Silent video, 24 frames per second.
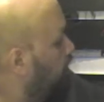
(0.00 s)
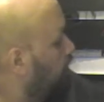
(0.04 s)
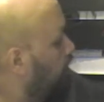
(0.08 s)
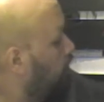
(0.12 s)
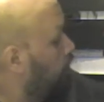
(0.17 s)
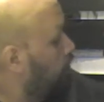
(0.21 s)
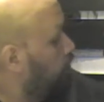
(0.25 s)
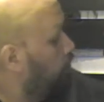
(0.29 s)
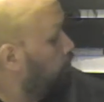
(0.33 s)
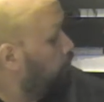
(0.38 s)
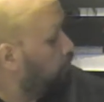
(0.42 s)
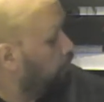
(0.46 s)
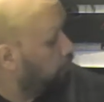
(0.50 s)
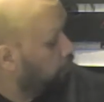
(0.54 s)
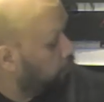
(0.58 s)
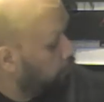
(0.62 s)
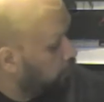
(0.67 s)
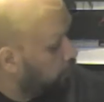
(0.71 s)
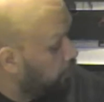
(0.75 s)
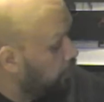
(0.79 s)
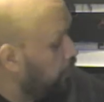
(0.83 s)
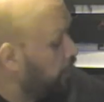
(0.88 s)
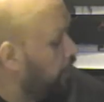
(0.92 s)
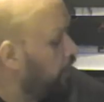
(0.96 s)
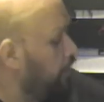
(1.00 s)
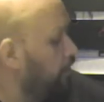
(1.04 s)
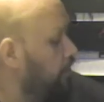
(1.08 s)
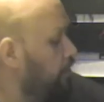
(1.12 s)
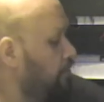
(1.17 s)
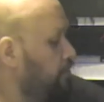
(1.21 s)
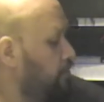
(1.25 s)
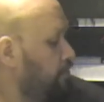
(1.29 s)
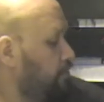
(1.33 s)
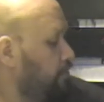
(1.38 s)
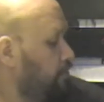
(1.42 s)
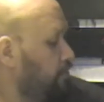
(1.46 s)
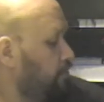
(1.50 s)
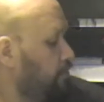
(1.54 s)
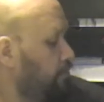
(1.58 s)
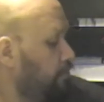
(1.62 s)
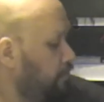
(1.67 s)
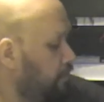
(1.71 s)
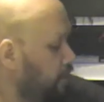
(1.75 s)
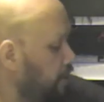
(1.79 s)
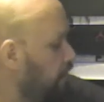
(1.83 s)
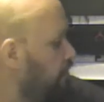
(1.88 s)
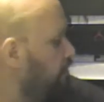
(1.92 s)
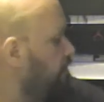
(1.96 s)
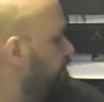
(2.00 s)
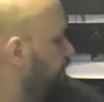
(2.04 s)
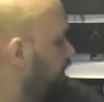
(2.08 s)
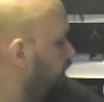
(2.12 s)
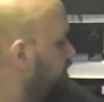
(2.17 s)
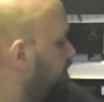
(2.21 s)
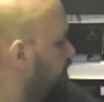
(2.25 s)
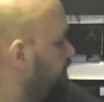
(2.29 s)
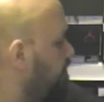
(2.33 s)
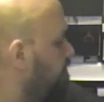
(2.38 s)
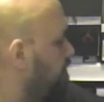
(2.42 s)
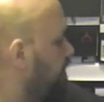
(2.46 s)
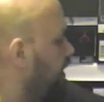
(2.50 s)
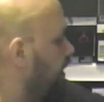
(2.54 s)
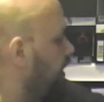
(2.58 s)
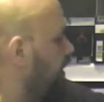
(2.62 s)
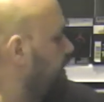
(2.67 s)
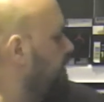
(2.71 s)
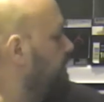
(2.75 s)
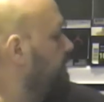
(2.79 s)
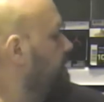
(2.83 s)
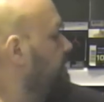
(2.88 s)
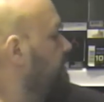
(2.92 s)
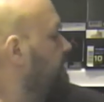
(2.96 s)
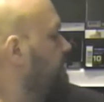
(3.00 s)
a real, real favorite of mine.